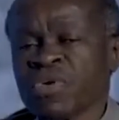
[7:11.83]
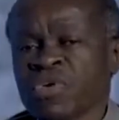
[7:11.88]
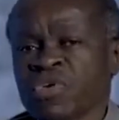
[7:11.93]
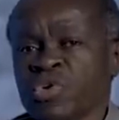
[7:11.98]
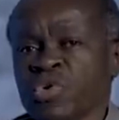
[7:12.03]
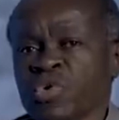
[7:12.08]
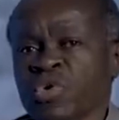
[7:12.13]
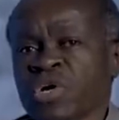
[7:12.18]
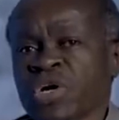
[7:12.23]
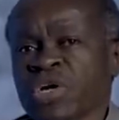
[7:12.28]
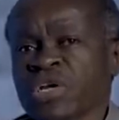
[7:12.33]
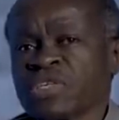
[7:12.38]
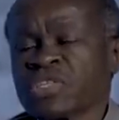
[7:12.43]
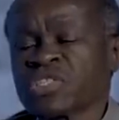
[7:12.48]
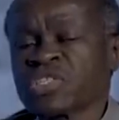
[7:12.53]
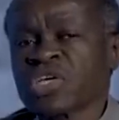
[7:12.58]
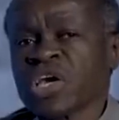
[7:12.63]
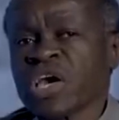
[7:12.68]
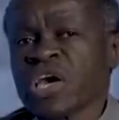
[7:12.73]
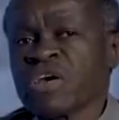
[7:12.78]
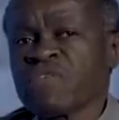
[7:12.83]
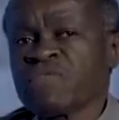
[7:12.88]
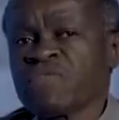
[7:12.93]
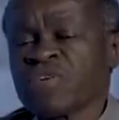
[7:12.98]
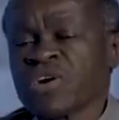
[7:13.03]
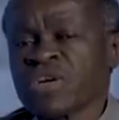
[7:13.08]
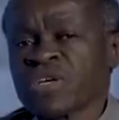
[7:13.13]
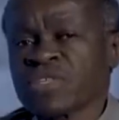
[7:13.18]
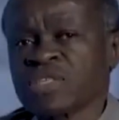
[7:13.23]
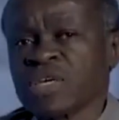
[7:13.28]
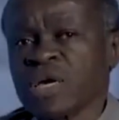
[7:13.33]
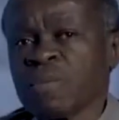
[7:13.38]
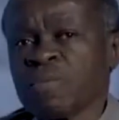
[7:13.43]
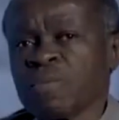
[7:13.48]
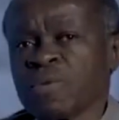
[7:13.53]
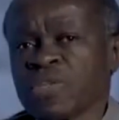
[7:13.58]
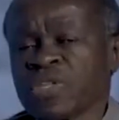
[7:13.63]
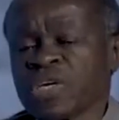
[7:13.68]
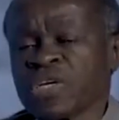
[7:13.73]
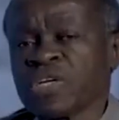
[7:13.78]
You can say, for
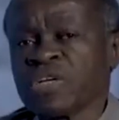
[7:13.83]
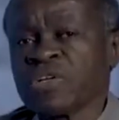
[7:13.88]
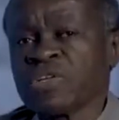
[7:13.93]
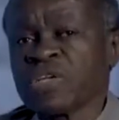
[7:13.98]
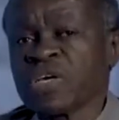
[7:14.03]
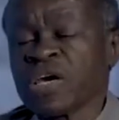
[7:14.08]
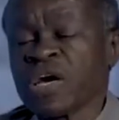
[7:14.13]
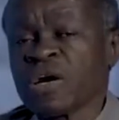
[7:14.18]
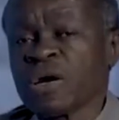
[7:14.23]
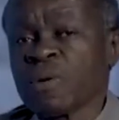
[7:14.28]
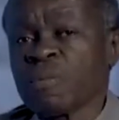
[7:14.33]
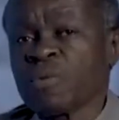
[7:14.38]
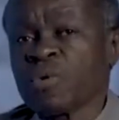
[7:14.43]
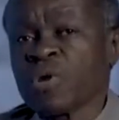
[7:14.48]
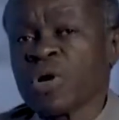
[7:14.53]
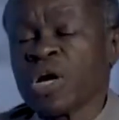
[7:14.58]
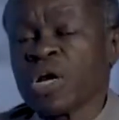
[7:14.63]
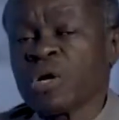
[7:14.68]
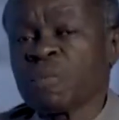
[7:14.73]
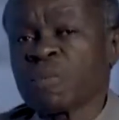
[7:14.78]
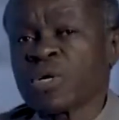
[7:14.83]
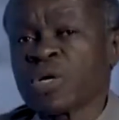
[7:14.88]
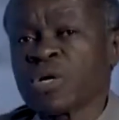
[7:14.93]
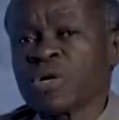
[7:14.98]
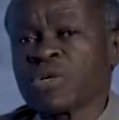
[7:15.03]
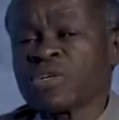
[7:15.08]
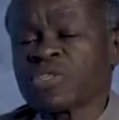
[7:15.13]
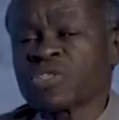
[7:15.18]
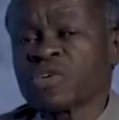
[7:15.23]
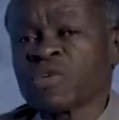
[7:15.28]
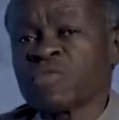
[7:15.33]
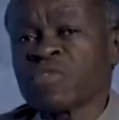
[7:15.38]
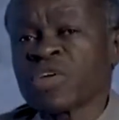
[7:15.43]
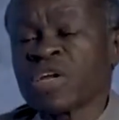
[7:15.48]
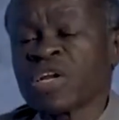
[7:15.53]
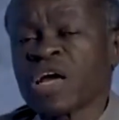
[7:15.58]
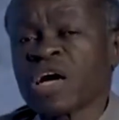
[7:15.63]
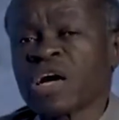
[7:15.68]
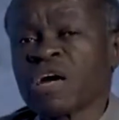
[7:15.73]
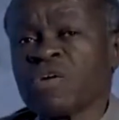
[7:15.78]
example, that in the Arab world, because of the
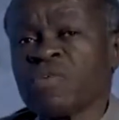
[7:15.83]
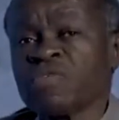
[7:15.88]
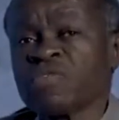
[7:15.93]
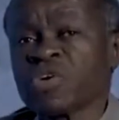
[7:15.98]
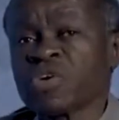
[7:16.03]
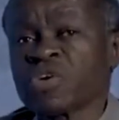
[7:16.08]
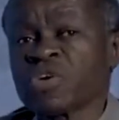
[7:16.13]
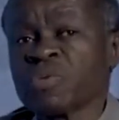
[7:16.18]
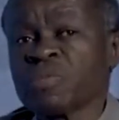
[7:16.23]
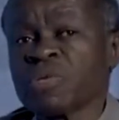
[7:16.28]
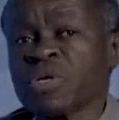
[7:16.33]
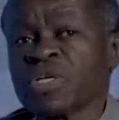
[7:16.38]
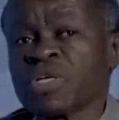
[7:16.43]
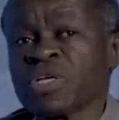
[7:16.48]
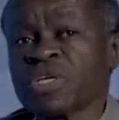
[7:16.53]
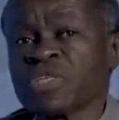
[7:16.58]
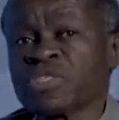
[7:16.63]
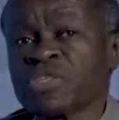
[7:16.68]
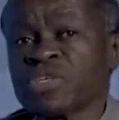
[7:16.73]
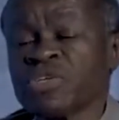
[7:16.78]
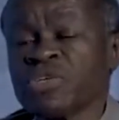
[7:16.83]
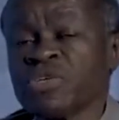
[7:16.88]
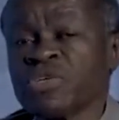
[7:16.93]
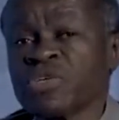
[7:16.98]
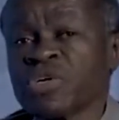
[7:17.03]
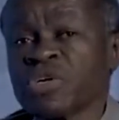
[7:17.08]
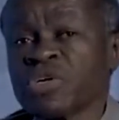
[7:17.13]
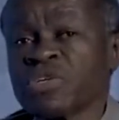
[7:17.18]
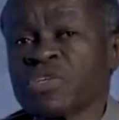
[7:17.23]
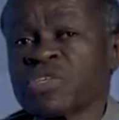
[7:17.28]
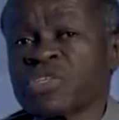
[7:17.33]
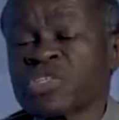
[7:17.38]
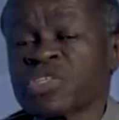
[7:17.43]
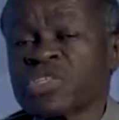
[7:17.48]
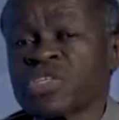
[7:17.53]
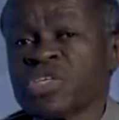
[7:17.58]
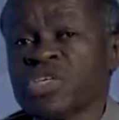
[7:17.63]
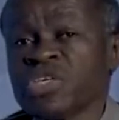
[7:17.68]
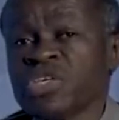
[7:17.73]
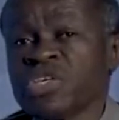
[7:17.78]
lack of documentation, you don't
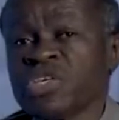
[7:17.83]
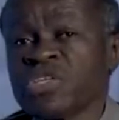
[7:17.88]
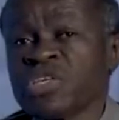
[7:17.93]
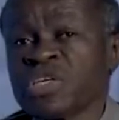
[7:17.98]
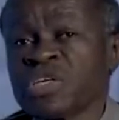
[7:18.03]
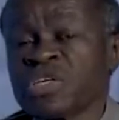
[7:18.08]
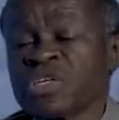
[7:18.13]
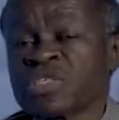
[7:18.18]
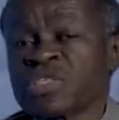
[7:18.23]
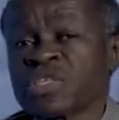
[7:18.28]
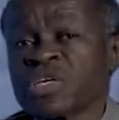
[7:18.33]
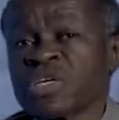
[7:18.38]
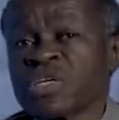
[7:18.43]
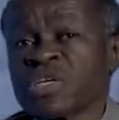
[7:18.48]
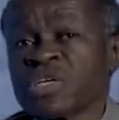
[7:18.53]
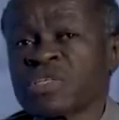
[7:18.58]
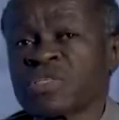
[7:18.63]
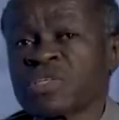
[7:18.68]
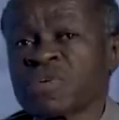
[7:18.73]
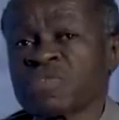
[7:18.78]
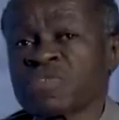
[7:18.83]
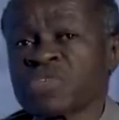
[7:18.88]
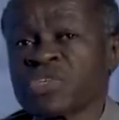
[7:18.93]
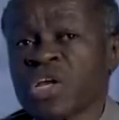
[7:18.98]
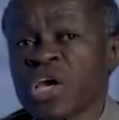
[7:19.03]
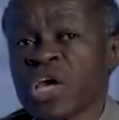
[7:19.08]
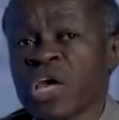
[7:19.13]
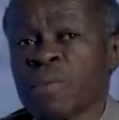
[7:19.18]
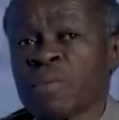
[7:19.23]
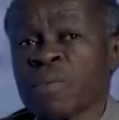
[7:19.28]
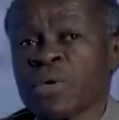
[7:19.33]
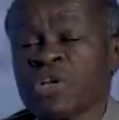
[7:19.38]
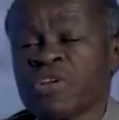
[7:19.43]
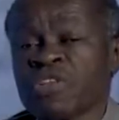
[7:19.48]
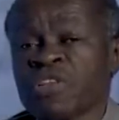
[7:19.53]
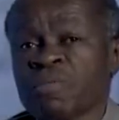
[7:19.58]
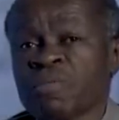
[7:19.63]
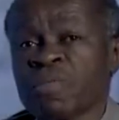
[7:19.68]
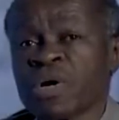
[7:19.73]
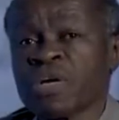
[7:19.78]
see the descendants of slaves
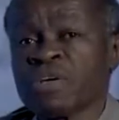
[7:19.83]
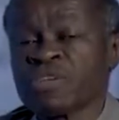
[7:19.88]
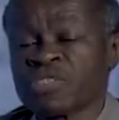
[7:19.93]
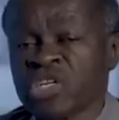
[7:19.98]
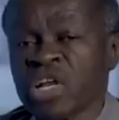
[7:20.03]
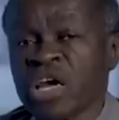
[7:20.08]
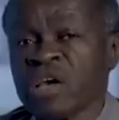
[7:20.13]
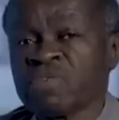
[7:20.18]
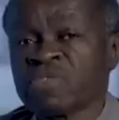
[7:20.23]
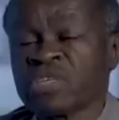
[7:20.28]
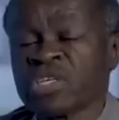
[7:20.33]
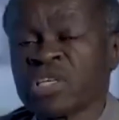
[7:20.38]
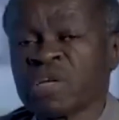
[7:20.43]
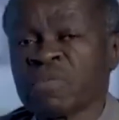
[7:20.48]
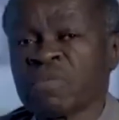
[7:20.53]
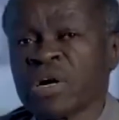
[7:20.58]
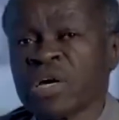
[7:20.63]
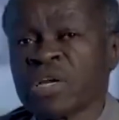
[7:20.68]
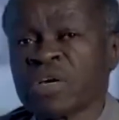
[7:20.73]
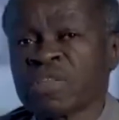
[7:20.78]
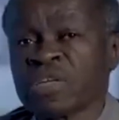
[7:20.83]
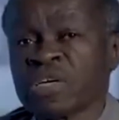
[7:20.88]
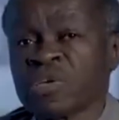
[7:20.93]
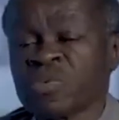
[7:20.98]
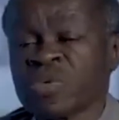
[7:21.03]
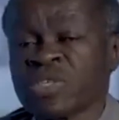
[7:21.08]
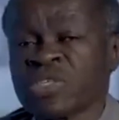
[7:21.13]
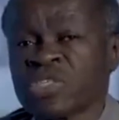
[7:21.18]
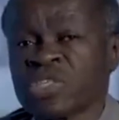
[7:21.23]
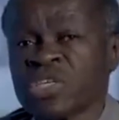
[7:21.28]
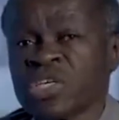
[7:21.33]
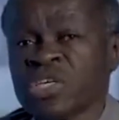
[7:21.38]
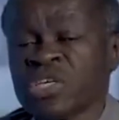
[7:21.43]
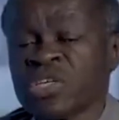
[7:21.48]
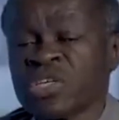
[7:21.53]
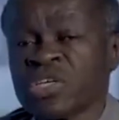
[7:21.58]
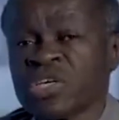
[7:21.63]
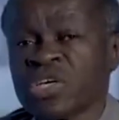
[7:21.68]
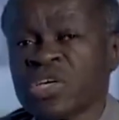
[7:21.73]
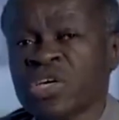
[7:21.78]
in the manner that we see
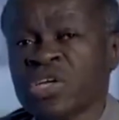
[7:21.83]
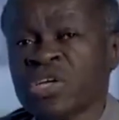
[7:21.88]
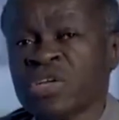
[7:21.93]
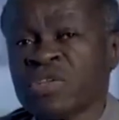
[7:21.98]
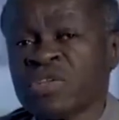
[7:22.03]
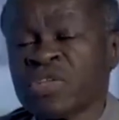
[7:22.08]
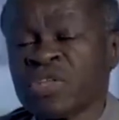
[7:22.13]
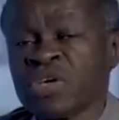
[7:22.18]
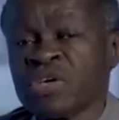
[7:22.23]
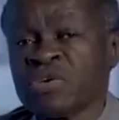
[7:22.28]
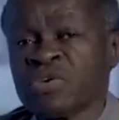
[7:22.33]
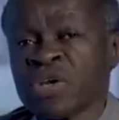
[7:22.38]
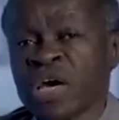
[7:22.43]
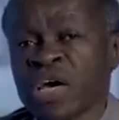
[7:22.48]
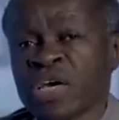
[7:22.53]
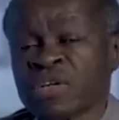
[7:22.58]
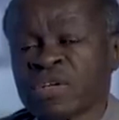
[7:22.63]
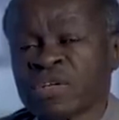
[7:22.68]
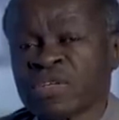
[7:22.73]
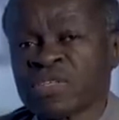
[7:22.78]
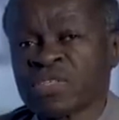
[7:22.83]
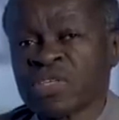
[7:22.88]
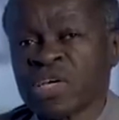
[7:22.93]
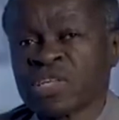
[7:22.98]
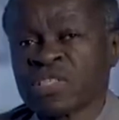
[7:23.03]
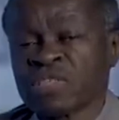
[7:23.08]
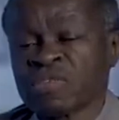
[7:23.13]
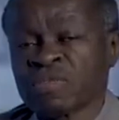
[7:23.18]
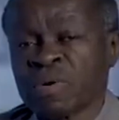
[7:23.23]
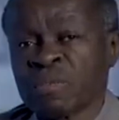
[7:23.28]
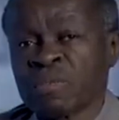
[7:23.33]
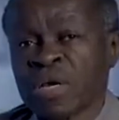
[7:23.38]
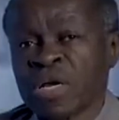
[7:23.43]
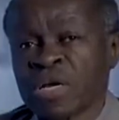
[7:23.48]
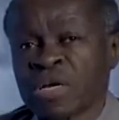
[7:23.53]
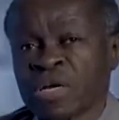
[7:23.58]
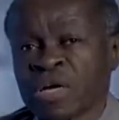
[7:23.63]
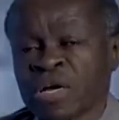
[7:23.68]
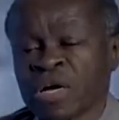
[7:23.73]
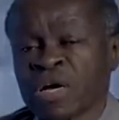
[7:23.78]
it in the United States of
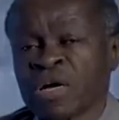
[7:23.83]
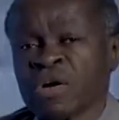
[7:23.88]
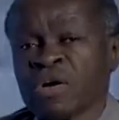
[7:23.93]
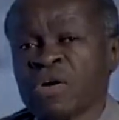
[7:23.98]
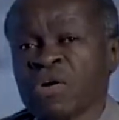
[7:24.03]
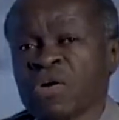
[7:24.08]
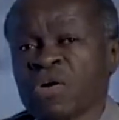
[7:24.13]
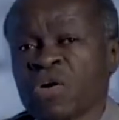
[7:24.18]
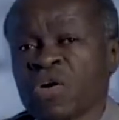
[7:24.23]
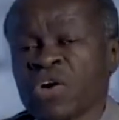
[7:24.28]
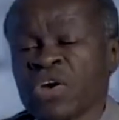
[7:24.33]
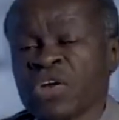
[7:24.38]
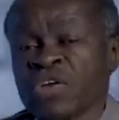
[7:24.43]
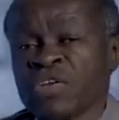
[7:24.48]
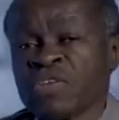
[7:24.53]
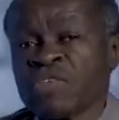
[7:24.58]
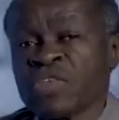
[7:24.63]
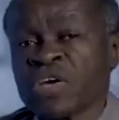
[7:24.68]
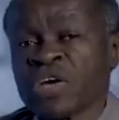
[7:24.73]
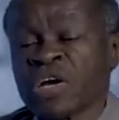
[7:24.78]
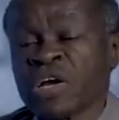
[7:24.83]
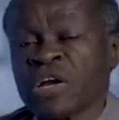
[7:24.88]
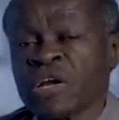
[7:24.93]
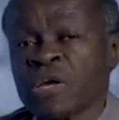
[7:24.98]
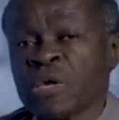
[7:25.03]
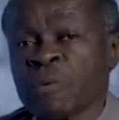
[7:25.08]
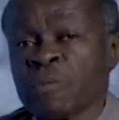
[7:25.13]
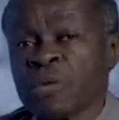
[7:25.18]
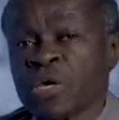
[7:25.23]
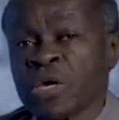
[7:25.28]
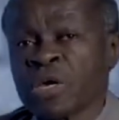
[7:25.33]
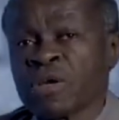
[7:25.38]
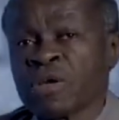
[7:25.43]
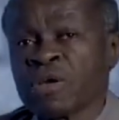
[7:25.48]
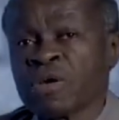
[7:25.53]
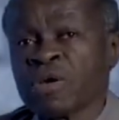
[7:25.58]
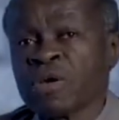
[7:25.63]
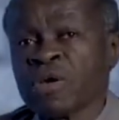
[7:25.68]
America or in the Caribbean.